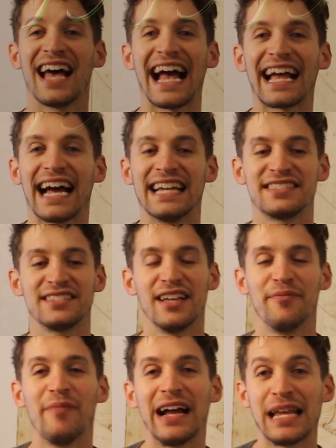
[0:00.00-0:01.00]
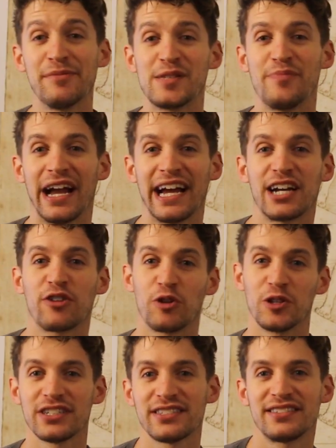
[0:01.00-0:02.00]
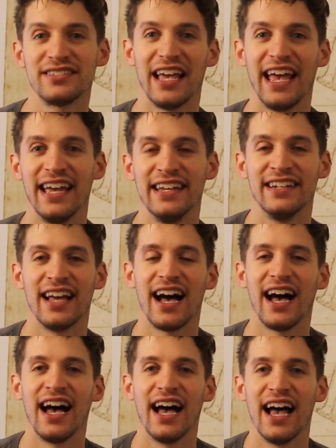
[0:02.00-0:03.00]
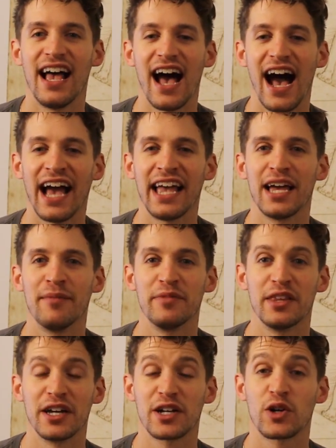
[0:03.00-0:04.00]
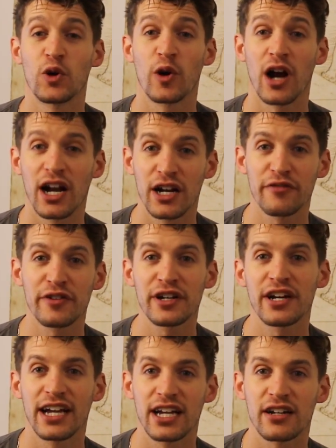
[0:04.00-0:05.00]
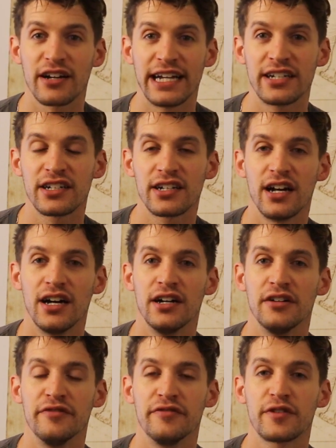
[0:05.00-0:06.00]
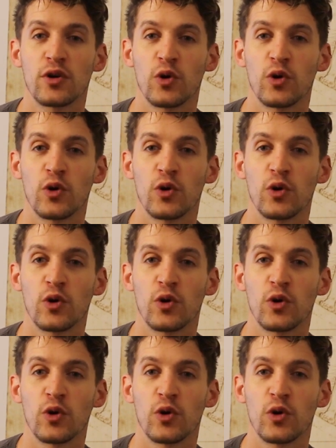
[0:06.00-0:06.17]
Hi guys, my name is Barry Kerollis and I am the choreographer and creator of